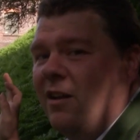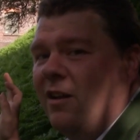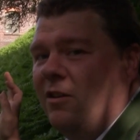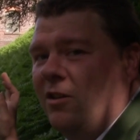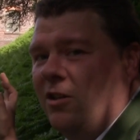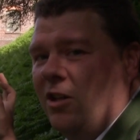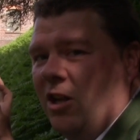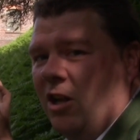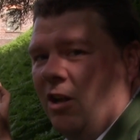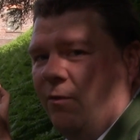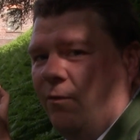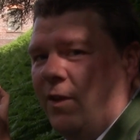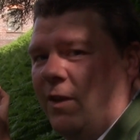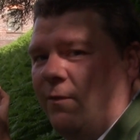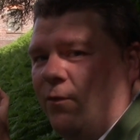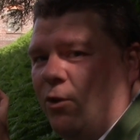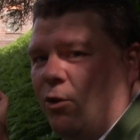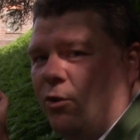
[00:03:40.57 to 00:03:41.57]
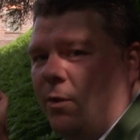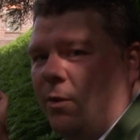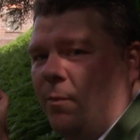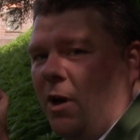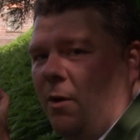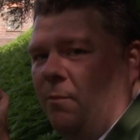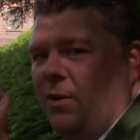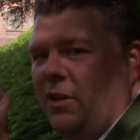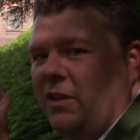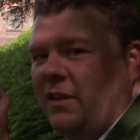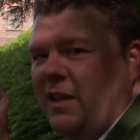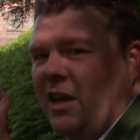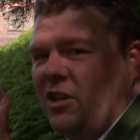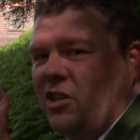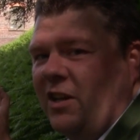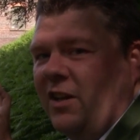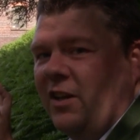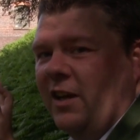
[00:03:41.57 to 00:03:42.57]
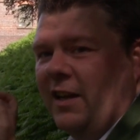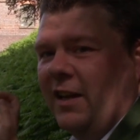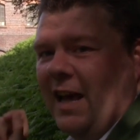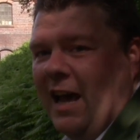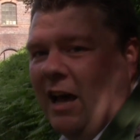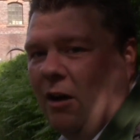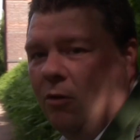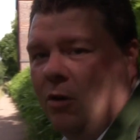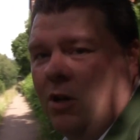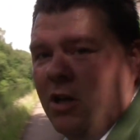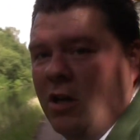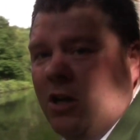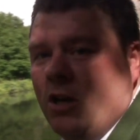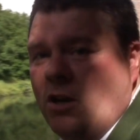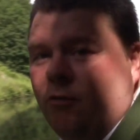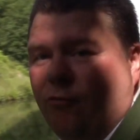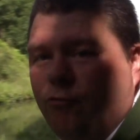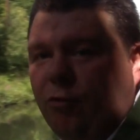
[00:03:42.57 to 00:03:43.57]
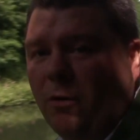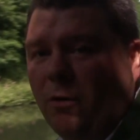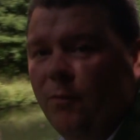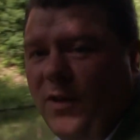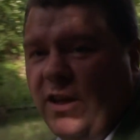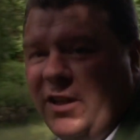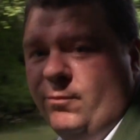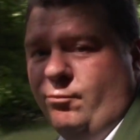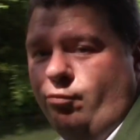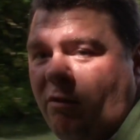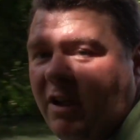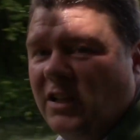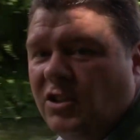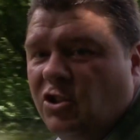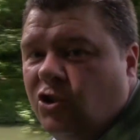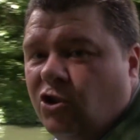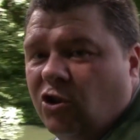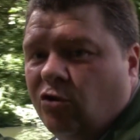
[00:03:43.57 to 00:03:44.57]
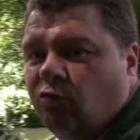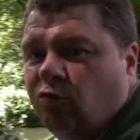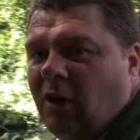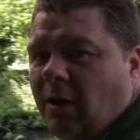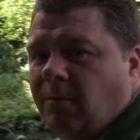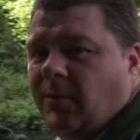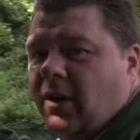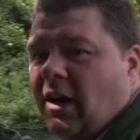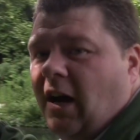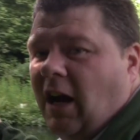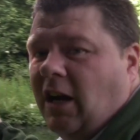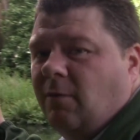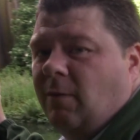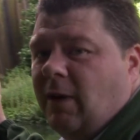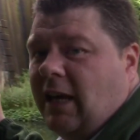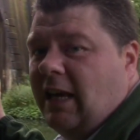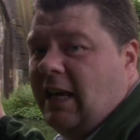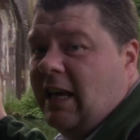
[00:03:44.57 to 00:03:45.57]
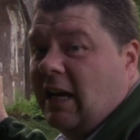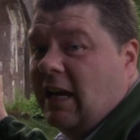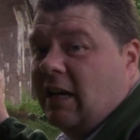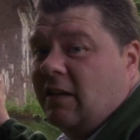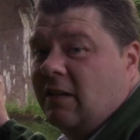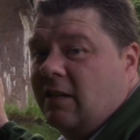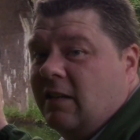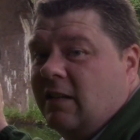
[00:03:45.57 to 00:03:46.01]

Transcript: a lovely view of the pumping station and the canal from this bridge just right behind me here.